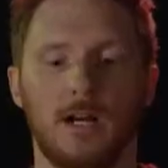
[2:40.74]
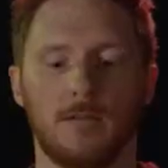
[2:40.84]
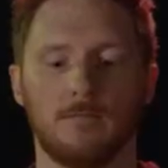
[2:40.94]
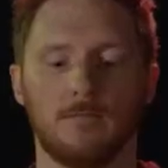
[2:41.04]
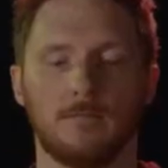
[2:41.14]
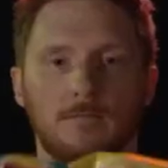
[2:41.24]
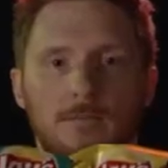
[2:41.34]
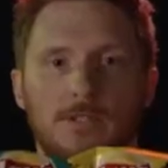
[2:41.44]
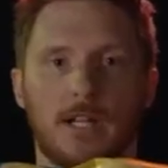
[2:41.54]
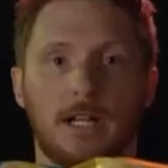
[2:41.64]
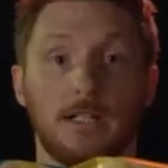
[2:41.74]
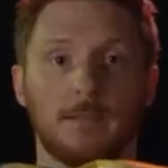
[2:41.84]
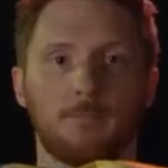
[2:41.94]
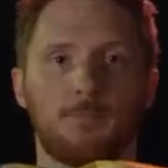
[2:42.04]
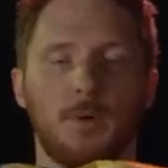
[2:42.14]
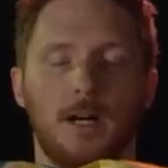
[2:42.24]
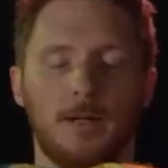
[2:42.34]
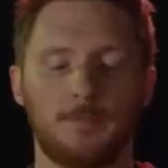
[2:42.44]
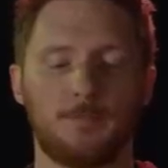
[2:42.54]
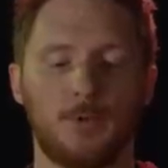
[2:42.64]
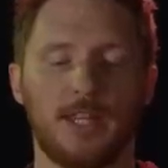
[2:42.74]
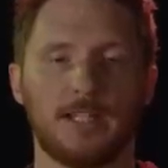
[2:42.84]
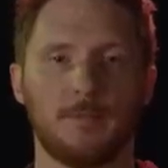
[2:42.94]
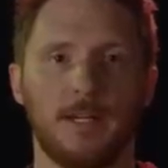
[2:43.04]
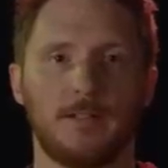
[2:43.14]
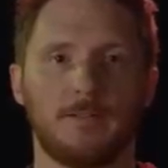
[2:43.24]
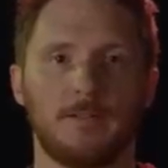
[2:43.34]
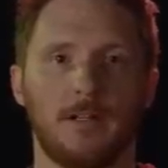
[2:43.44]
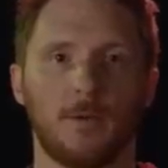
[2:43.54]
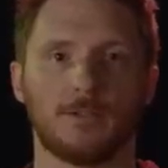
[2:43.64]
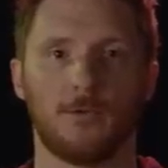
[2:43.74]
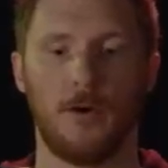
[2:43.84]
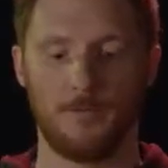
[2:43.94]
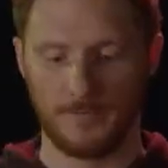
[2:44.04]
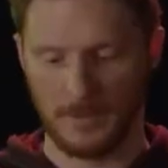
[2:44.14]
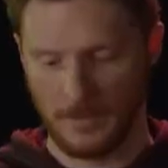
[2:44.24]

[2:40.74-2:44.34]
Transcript: um, to kind of like uh, put that to bed at once for all.